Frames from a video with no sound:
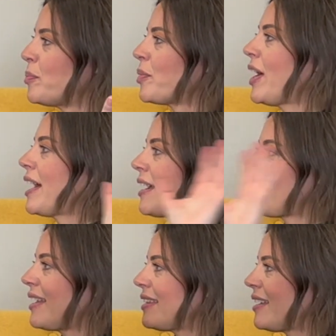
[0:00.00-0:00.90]

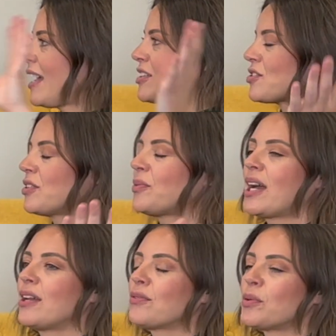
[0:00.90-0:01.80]
brick in the
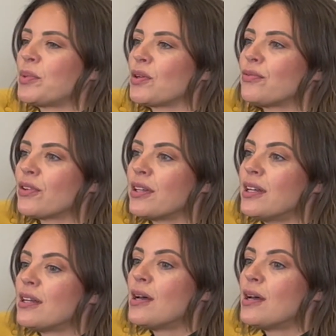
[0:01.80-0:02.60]
entryway and real beautiful.